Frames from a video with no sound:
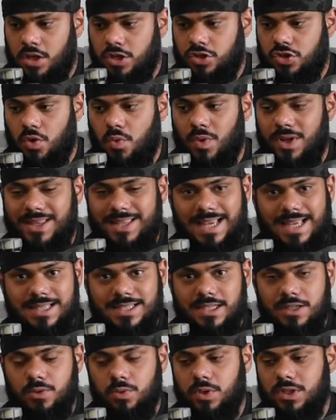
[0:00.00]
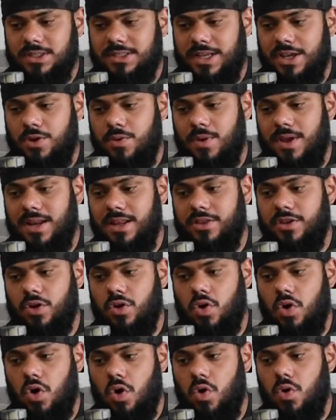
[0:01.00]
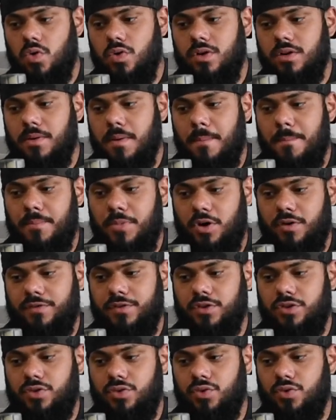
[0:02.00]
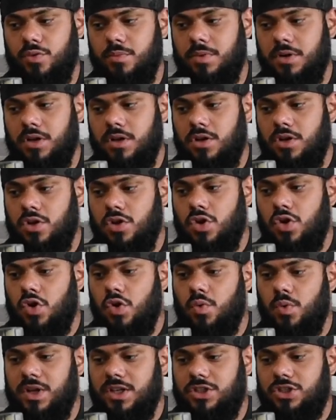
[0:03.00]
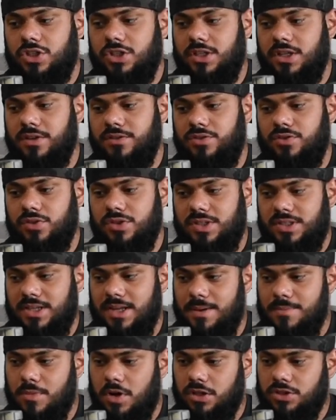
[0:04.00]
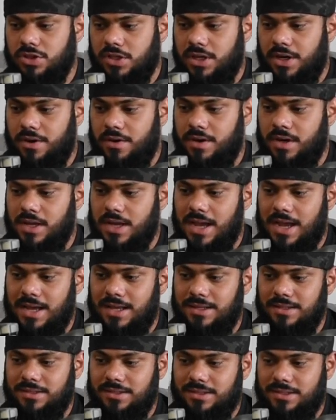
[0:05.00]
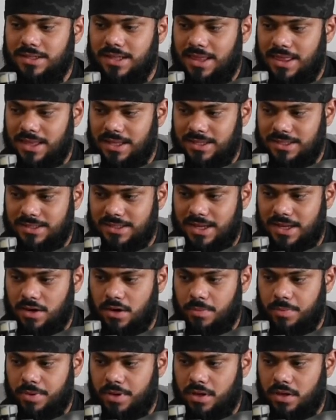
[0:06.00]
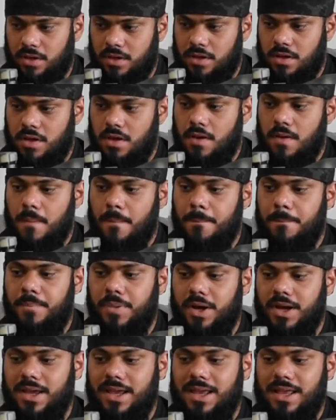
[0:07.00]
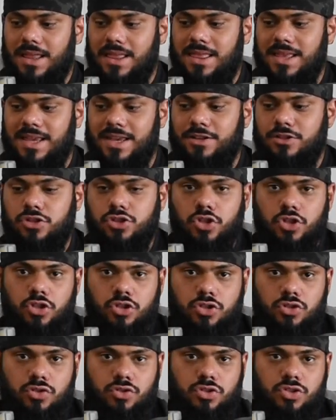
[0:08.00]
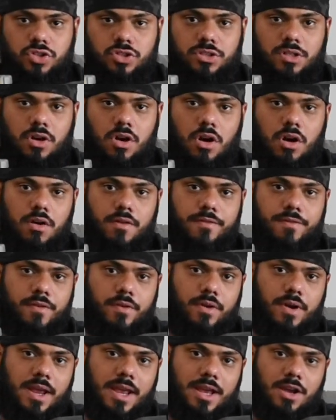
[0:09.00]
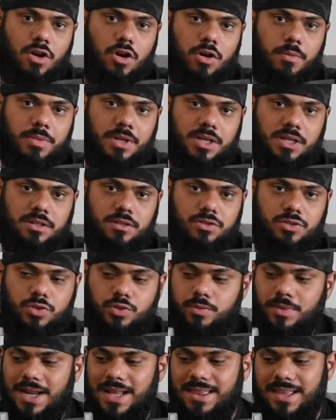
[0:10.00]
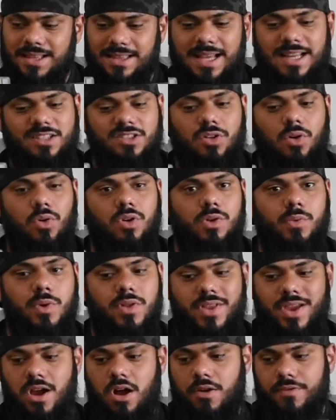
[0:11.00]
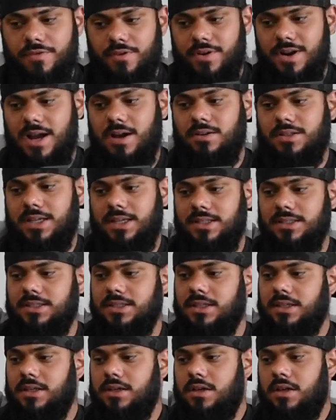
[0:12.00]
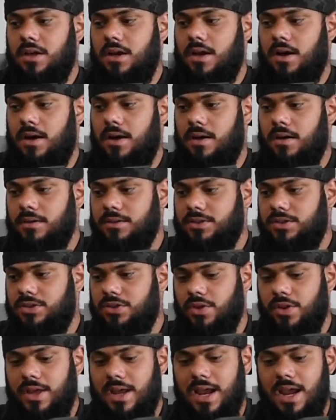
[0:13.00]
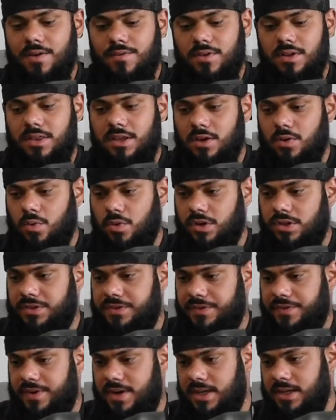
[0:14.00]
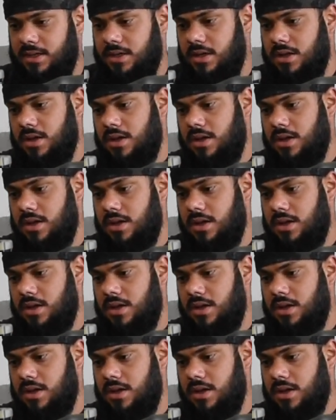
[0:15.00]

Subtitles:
So what they did was they created their own buffer tube, which gives you the same modularity as this setup, but the internals are for a carbine tube. And I think that's the only one they offer nowadays, so that everything works fine.